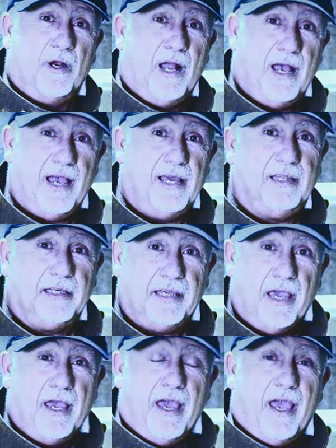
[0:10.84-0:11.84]

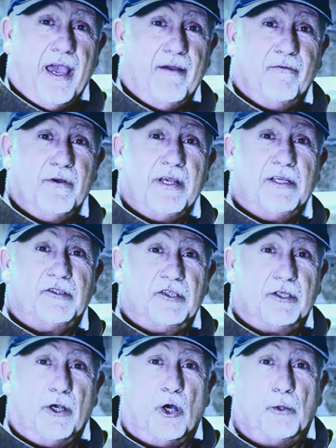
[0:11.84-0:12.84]
highly. Every
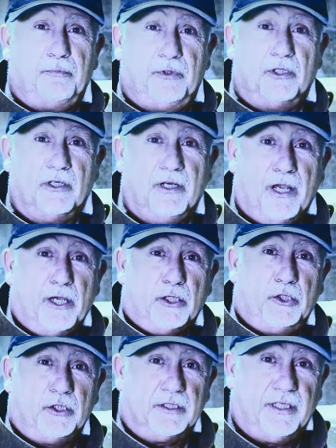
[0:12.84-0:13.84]
sculptor
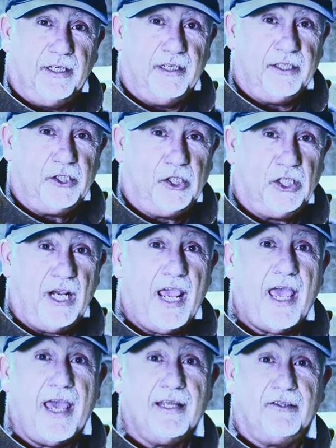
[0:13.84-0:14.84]
should get a
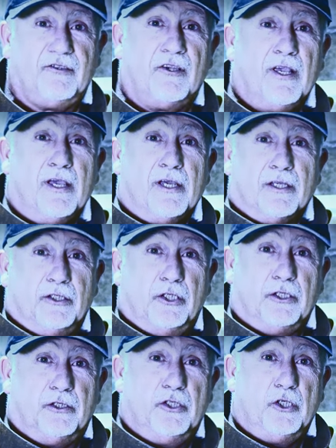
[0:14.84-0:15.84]
chance
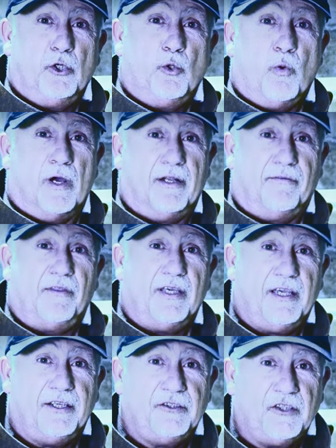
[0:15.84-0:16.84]
to do one of
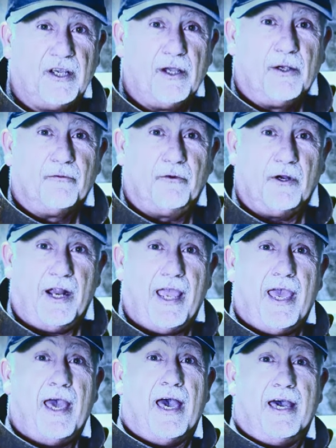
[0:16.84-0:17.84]
these for
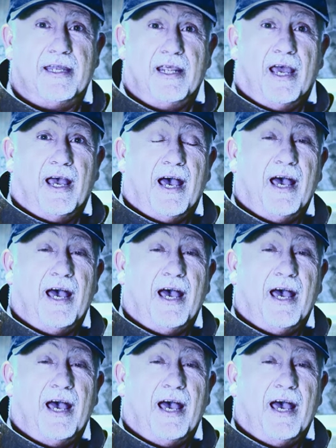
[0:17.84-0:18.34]
Ed.